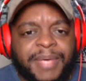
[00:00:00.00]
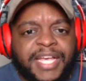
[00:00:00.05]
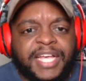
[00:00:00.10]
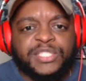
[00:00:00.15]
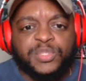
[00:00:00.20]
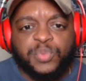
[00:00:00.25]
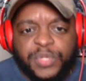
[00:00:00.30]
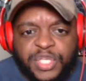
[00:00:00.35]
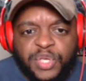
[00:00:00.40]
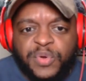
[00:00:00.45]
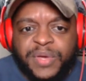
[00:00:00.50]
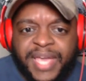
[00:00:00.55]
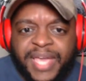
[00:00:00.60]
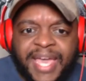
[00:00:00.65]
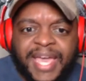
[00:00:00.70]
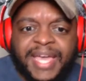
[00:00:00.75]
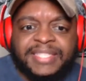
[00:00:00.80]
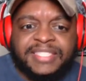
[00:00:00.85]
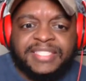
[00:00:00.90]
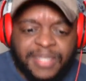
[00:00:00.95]
Because when you
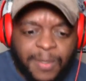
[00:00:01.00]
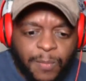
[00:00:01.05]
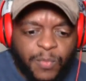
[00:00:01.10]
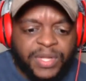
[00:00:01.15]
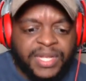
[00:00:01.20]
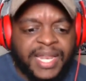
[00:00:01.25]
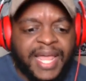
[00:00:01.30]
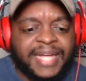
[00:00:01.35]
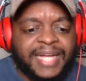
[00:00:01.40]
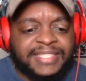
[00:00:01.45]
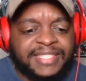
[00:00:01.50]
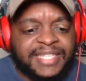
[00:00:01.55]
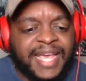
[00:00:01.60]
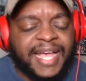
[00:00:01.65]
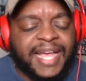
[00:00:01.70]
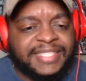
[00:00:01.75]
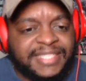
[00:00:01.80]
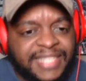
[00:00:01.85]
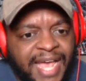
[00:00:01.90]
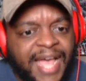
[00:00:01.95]
get someone like
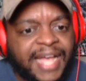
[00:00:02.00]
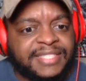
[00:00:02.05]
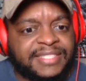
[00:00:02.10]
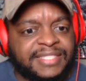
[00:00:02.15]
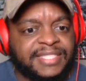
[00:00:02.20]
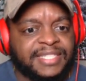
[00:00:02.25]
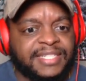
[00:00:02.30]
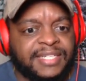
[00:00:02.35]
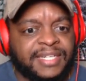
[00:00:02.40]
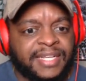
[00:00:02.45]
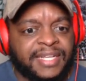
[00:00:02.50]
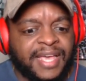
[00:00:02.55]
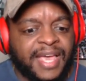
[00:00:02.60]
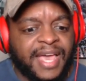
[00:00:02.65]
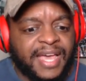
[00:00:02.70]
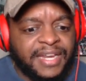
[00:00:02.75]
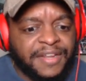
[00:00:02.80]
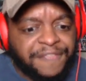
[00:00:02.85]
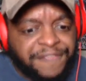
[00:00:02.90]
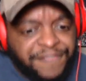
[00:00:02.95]
Chad Johnson
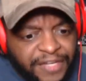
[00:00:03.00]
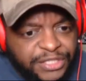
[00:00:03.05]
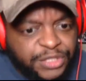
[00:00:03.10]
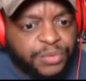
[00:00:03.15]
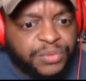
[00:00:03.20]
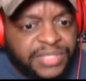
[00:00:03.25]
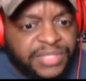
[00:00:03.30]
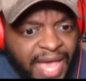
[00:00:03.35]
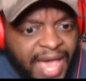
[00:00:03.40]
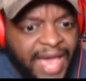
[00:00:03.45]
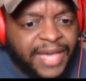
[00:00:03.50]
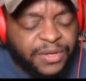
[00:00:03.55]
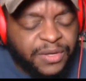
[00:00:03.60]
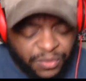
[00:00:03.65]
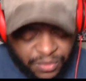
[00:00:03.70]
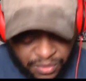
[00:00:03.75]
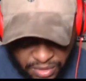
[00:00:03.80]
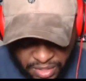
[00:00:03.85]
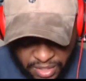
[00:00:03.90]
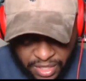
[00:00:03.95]
an official
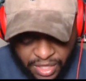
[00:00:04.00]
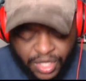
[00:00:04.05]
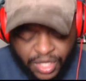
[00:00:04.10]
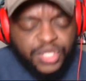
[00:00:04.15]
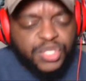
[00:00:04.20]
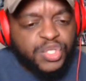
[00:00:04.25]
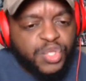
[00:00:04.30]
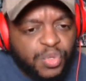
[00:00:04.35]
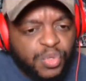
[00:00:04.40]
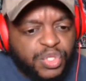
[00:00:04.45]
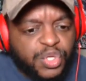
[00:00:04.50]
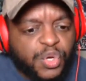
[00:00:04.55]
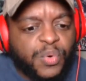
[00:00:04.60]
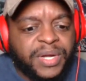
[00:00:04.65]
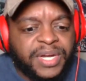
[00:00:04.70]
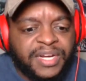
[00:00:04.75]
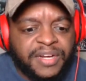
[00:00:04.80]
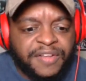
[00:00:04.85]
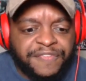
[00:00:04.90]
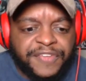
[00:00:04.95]
title, you
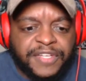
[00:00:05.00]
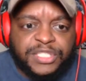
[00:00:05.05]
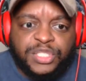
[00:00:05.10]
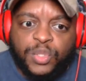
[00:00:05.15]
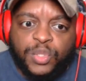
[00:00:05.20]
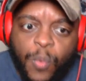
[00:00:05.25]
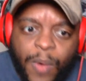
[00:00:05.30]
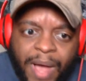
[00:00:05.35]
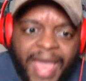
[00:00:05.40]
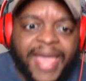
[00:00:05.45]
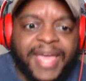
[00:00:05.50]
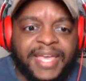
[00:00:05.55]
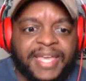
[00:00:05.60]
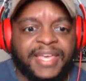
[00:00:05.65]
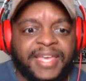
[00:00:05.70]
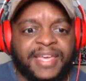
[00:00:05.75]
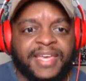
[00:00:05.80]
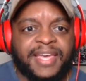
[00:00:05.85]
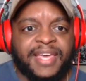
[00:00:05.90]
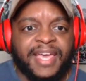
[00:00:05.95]
do it an official
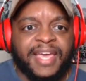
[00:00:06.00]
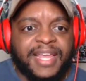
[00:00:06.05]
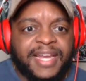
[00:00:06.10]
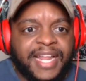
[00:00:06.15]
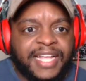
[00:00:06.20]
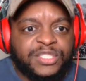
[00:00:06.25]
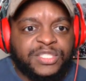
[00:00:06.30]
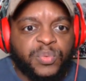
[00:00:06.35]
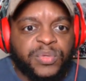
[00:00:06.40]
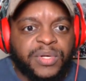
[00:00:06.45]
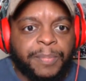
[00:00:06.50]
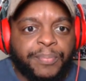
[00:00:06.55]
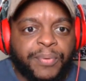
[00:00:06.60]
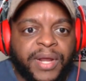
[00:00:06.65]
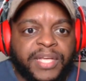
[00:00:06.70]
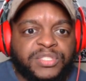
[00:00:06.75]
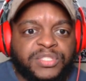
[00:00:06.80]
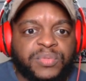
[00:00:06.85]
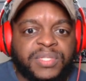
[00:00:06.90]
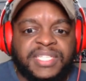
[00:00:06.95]
way. And that's with a
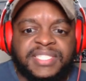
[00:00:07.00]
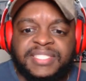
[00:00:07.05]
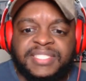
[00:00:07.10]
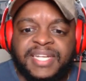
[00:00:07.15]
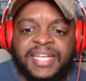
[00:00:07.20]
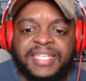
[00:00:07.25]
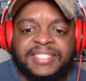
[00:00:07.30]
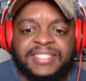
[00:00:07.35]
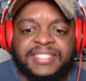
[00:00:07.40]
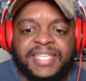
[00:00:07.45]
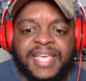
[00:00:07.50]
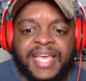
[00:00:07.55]
press release, and that's